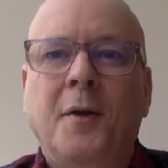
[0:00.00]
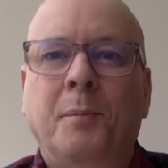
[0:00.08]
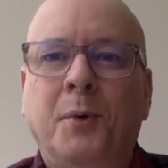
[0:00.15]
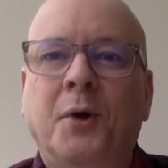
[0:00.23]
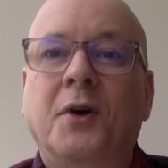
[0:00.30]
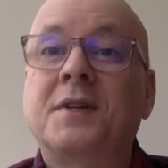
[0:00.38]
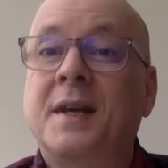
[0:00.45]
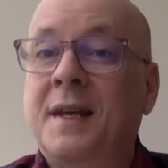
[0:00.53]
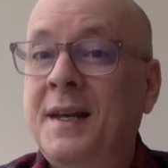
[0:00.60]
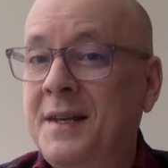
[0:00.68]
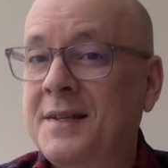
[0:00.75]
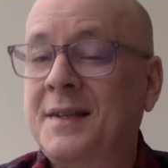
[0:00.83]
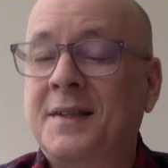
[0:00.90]
books, and
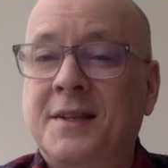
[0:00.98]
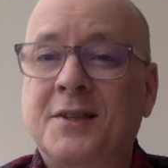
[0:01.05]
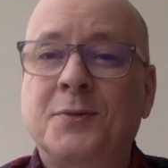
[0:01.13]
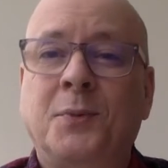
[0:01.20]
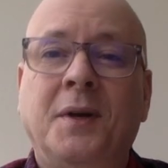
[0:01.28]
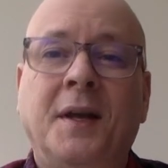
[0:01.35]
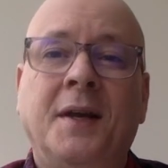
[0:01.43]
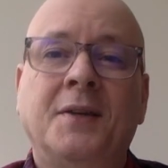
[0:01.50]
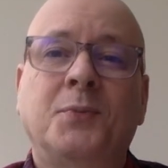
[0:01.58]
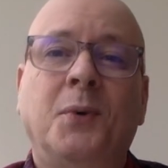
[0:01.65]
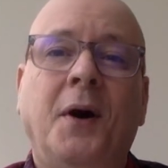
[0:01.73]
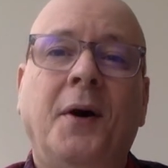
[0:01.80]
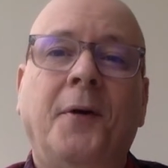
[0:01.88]
he's in this one as
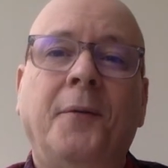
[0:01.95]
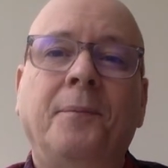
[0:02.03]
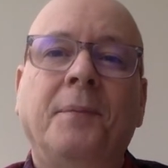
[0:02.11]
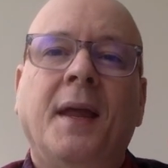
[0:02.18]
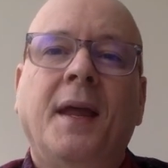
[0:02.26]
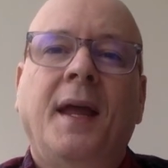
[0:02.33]
well.